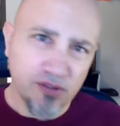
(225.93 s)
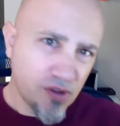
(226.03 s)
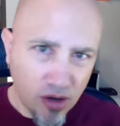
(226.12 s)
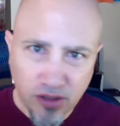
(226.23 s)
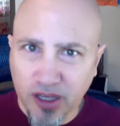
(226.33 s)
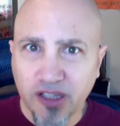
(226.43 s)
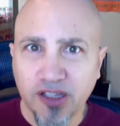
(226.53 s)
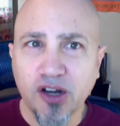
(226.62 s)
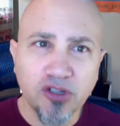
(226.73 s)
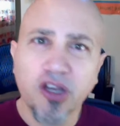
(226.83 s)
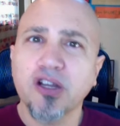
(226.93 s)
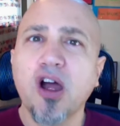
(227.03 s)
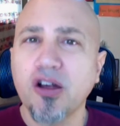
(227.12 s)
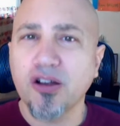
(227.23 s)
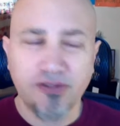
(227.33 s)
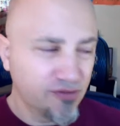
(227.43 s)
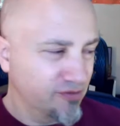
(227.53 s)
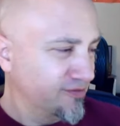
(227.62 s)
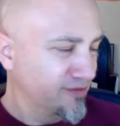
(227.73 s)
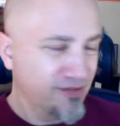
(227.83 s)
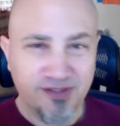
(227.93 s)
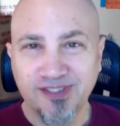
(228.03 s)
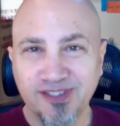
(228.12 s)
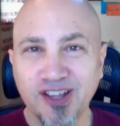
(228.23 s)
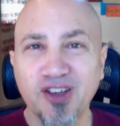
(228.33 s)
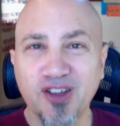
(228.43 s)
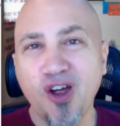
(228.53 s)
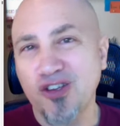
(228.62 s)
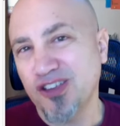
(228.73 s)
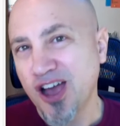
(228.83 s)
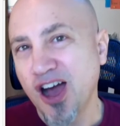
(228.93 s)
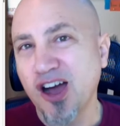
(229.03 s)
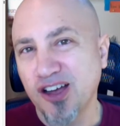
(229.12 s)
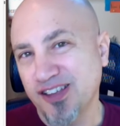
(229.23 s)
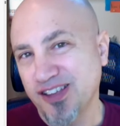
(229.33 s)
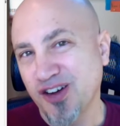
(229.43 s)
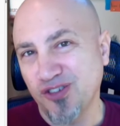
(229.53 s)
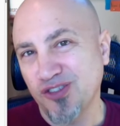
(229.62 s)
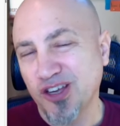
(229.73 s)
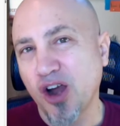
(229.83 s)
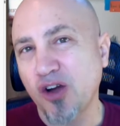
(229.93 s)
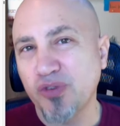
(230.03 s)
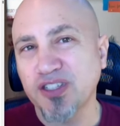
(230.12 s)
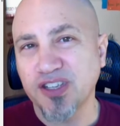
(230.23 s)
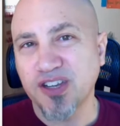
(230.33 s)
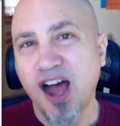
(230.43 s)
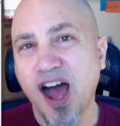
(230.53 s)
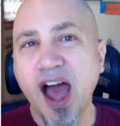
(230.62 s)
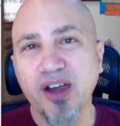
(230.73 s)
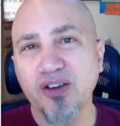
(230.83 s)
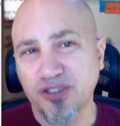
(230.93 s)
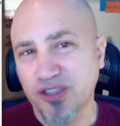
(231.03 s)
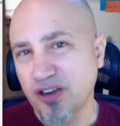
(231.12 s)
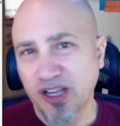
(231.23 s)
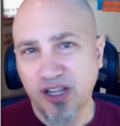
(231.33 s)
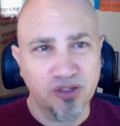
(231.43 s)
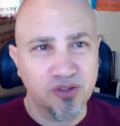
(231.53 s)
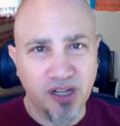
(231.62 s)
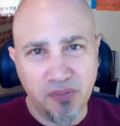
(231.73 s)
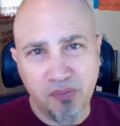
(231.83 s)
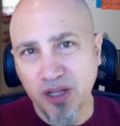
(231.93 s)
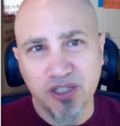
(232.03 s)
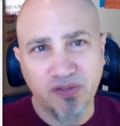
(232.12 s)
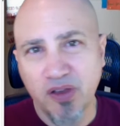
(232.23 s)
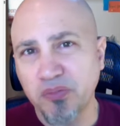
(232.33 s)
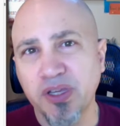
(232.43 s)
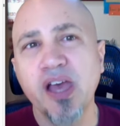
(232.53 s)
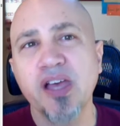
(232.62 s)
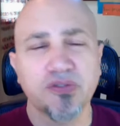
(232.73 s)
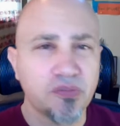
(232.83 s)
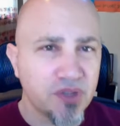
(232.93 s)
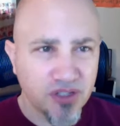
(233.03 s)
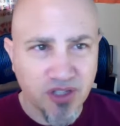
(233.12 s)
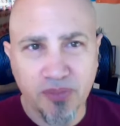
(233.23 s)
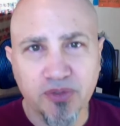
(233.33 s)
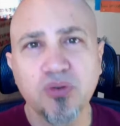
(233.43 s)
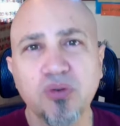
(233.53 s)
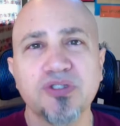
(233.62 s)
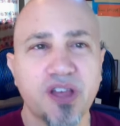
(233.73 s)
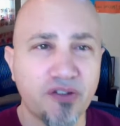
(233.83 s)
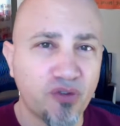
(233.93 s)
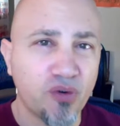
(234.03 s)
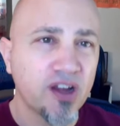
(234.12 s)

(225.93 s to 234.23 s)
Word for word: look at you know look at our look at our young you know look at our recent hires. They're including a bunch of MBAs from these top schools. Therefore,